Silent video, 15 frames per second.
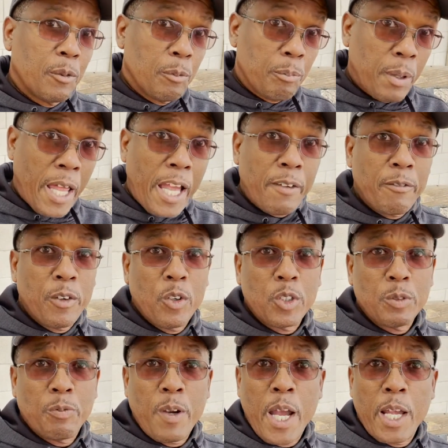black folks,
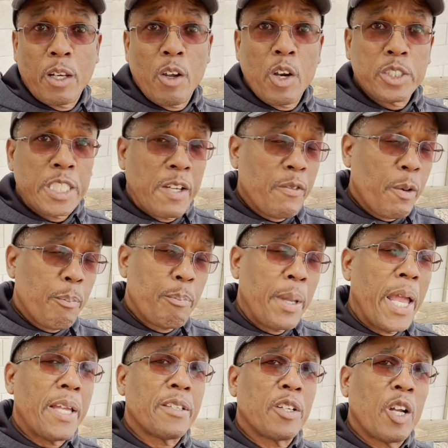by and large, have
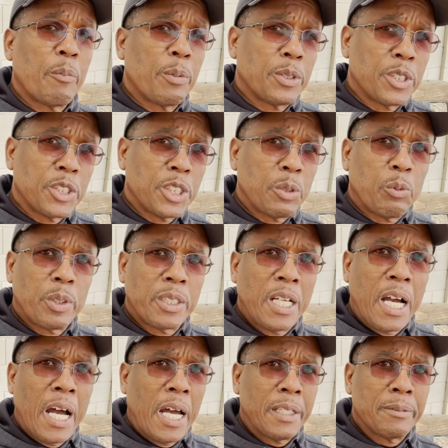abandoned our position with
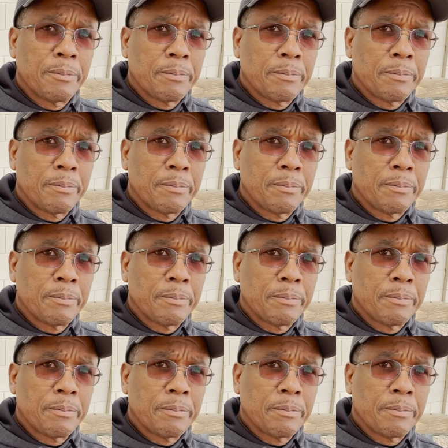God.